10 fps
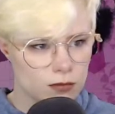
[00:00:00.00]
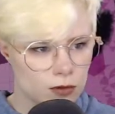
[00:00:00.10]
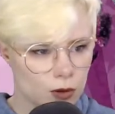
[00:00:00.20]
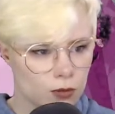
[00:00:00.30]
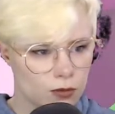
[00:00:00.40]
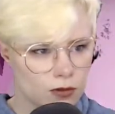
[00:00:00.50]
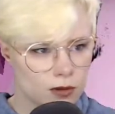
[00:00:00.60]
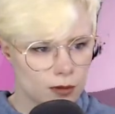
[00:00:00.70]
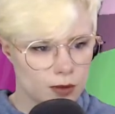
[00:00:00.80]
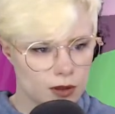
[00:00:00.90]
Don't
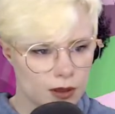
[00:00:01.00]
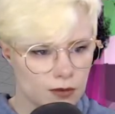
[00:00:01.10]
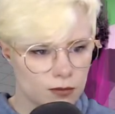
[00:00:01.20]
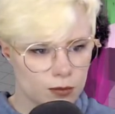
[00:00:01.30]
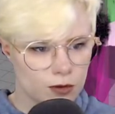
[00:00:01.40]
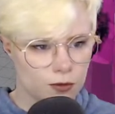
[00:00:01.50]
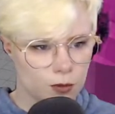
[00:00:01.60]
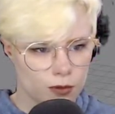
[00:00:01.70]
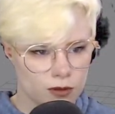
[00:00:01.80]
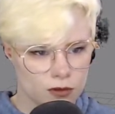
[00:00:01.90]
simulate
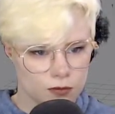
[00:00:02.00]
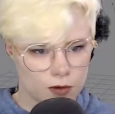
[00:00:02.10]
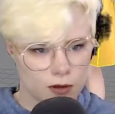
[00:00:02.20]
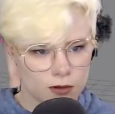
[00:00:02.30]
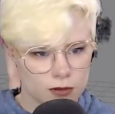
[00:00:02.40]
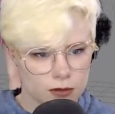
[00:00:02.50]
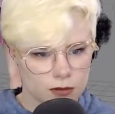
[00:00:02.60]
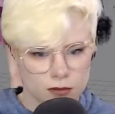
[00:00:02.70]
before this falls.